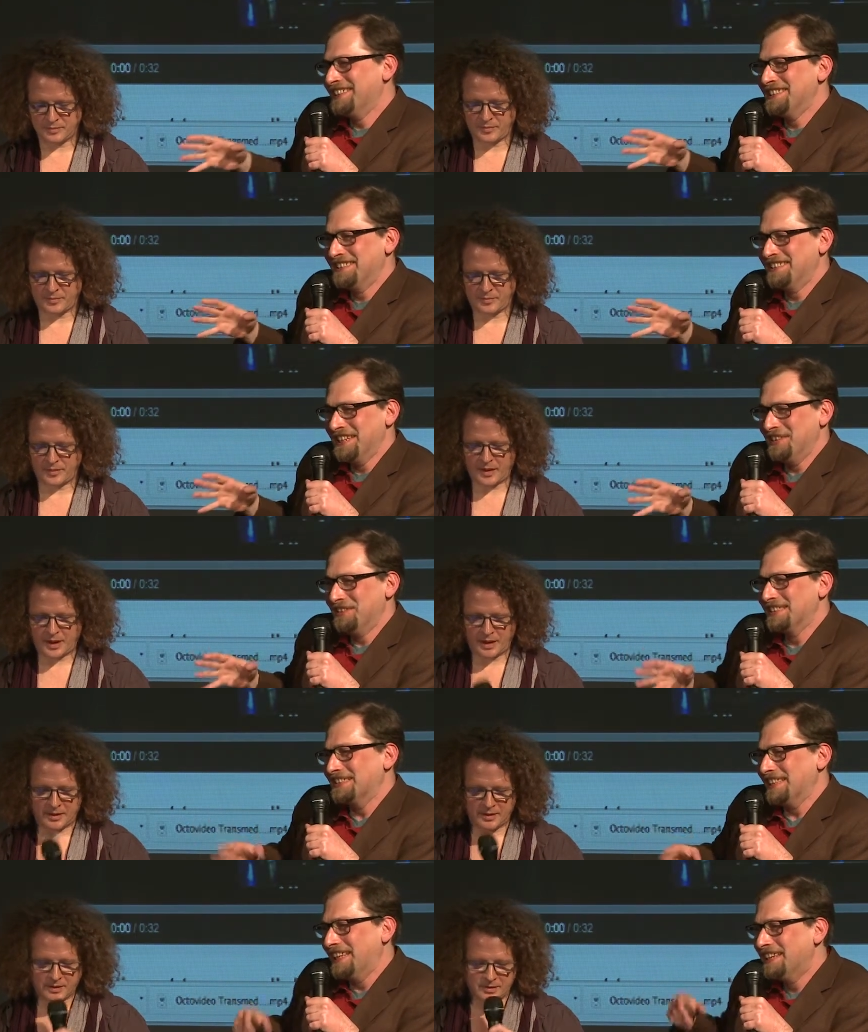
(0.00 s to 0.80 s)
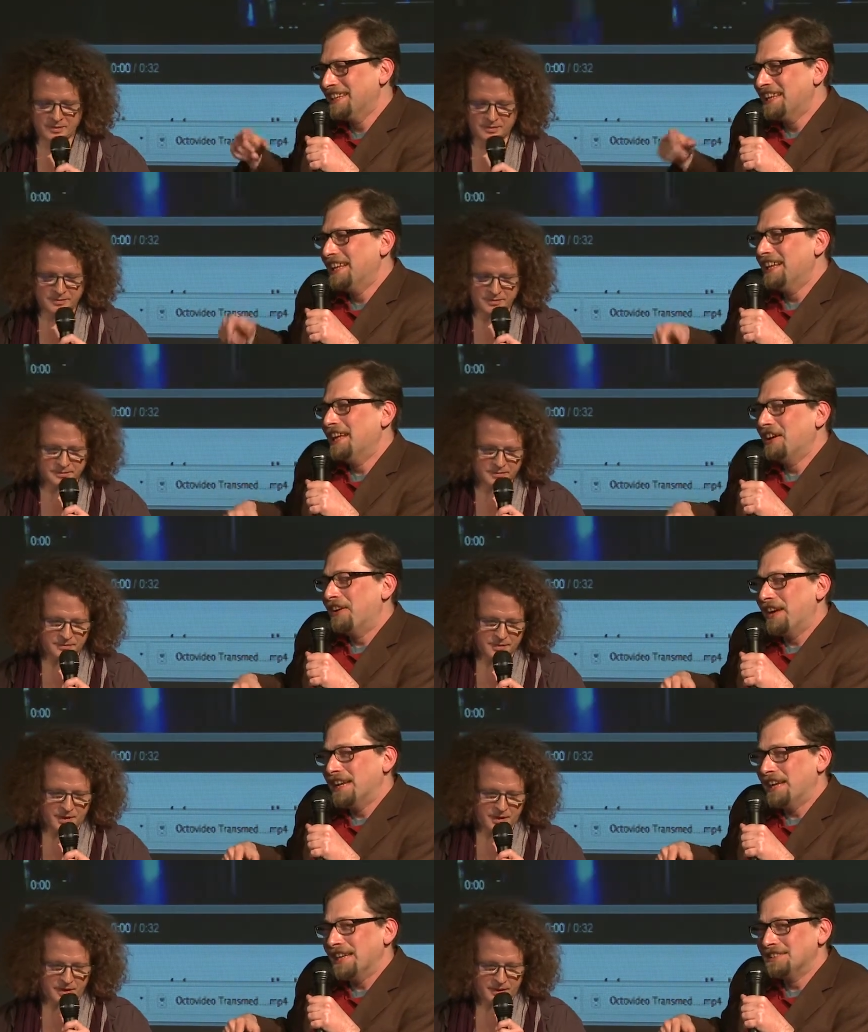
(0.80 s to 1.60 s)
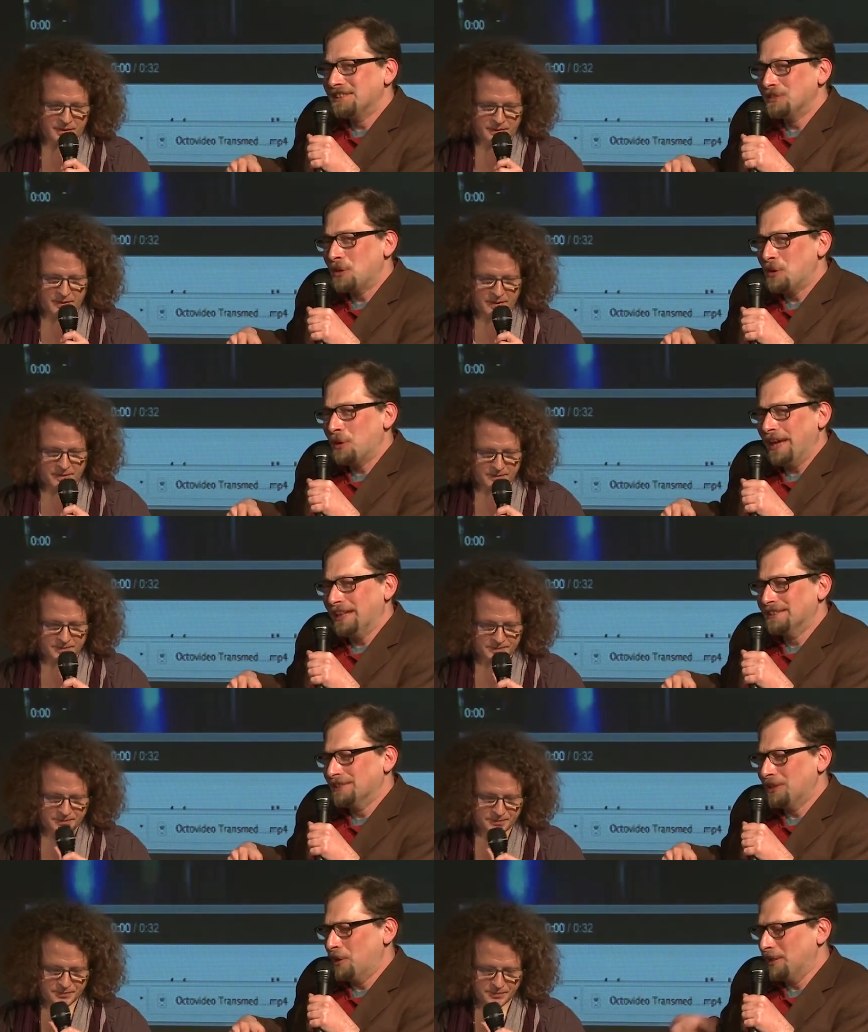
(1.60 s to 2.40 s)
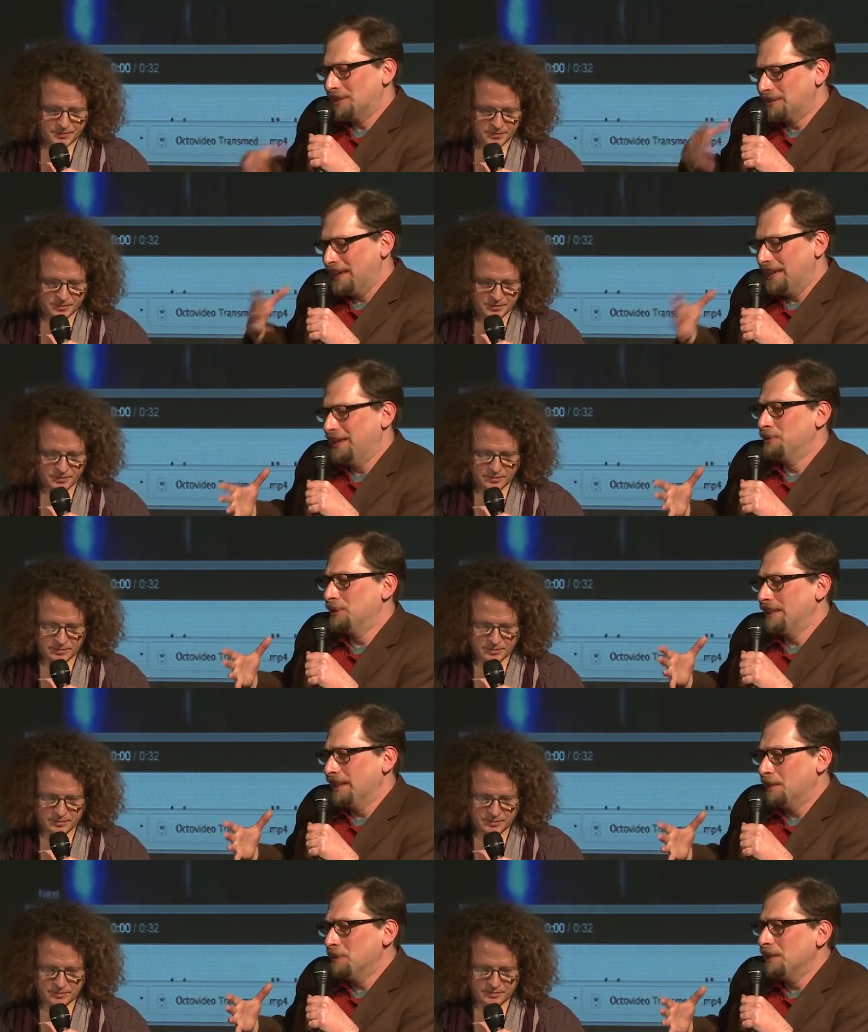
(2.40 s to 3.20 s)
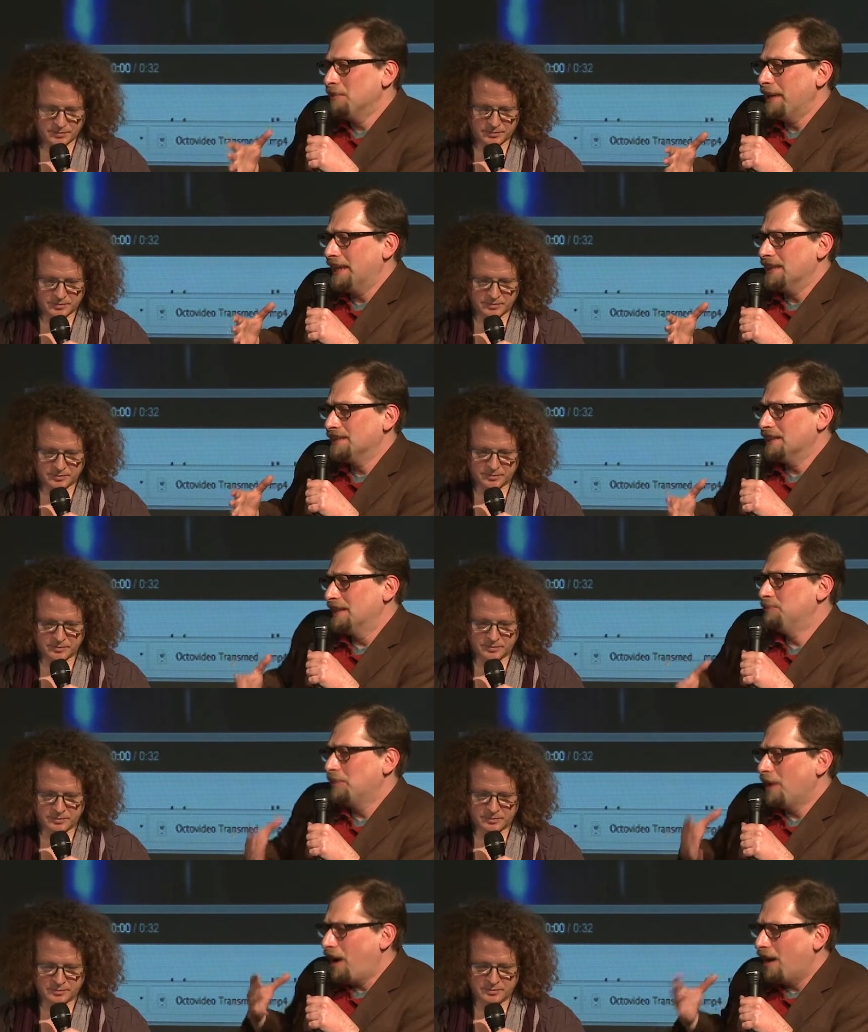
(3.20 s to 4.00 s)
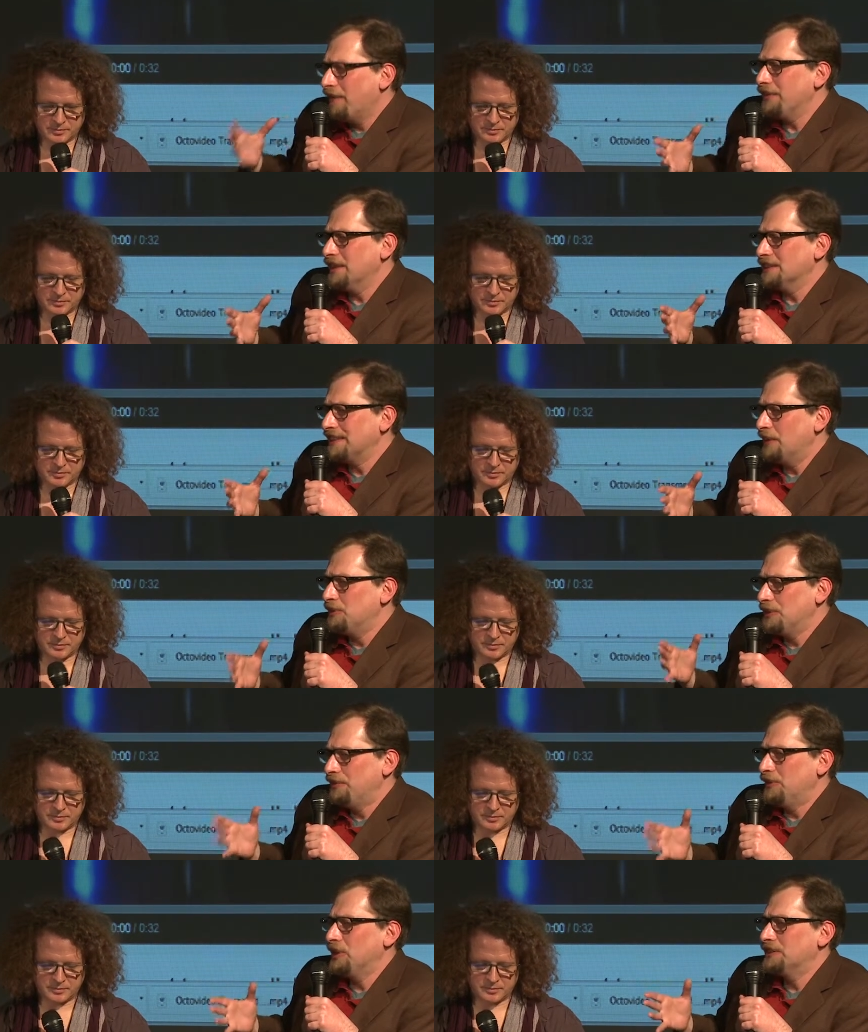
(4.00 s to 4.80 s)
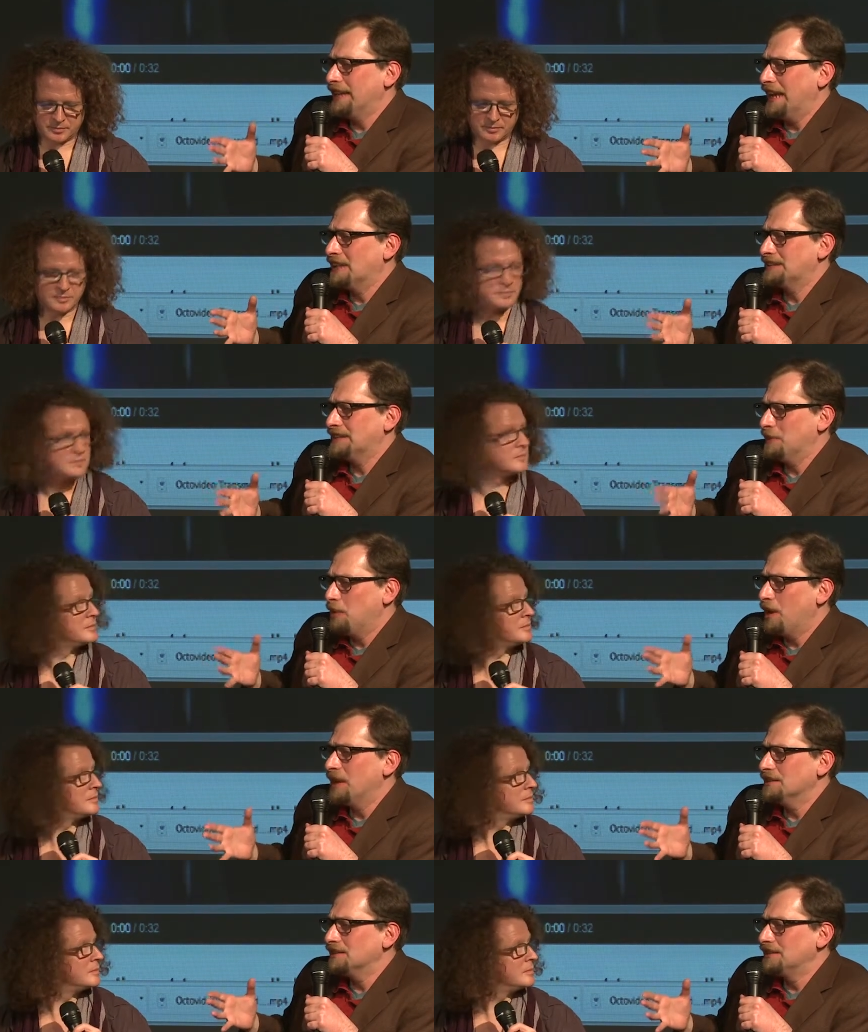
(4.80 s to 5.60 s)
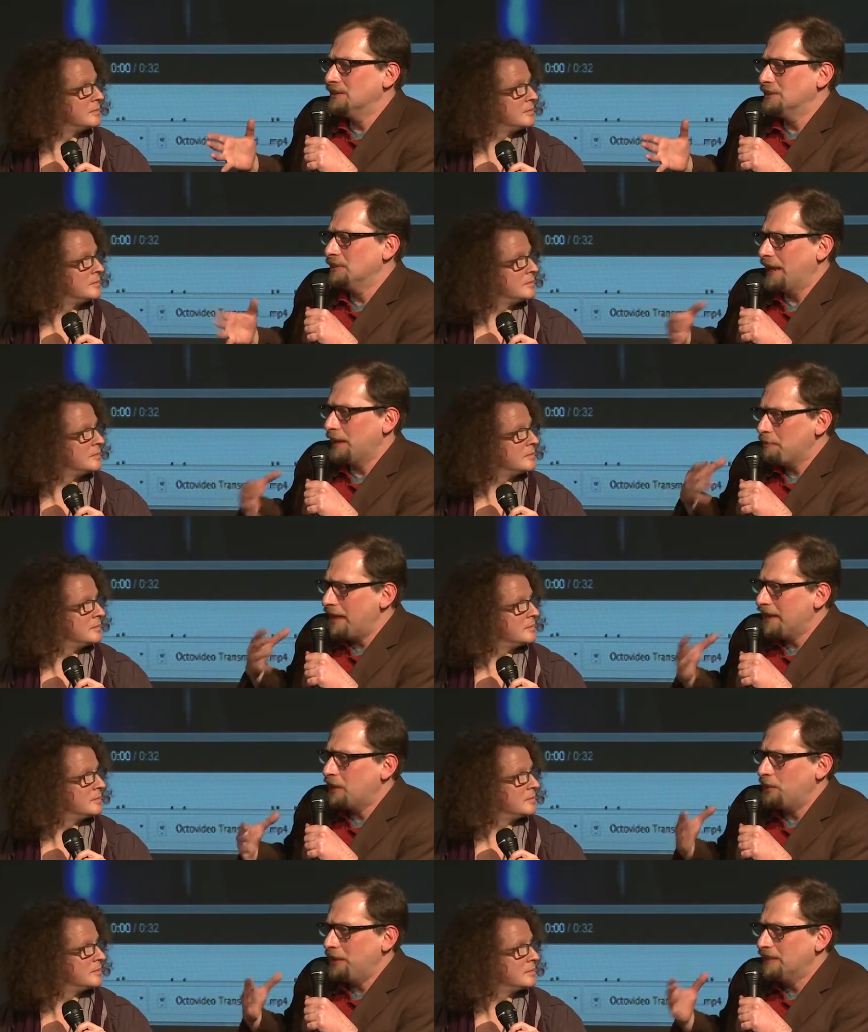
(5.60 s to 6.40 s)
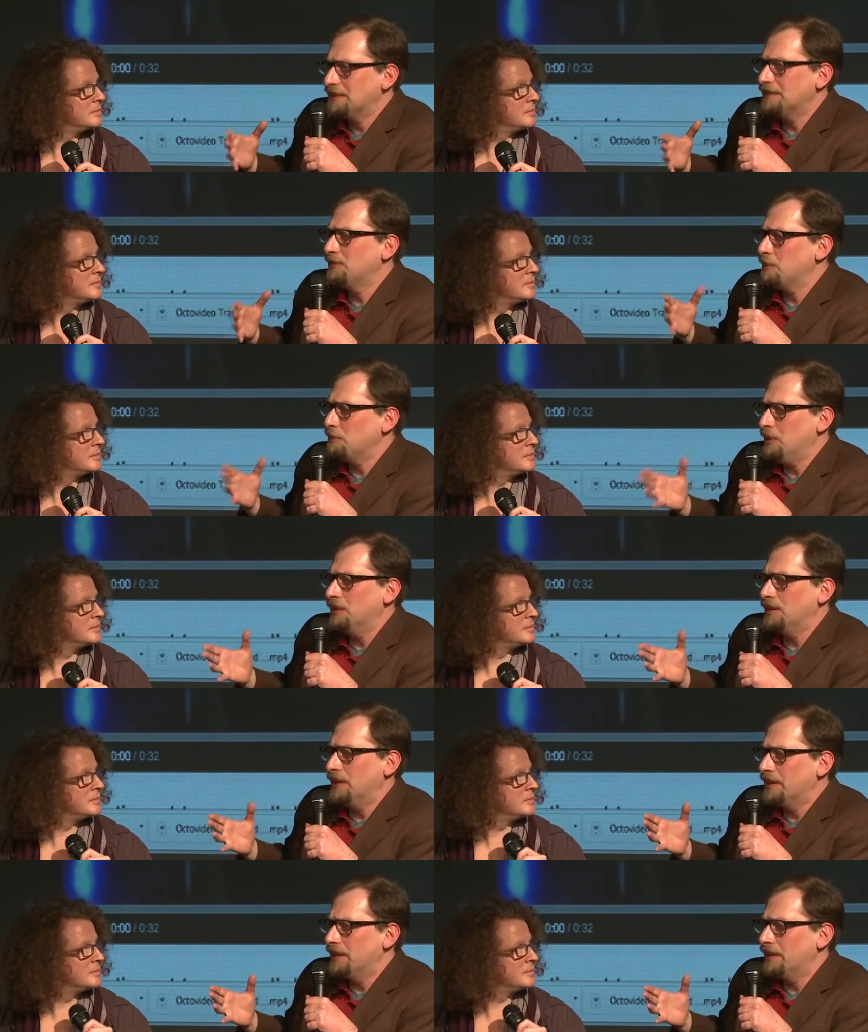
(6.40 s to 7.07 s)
Speaker 1: continuously right? And so and so it's uh, it really it really made it, it, obvious how difficult it actually was to like make cohesive community.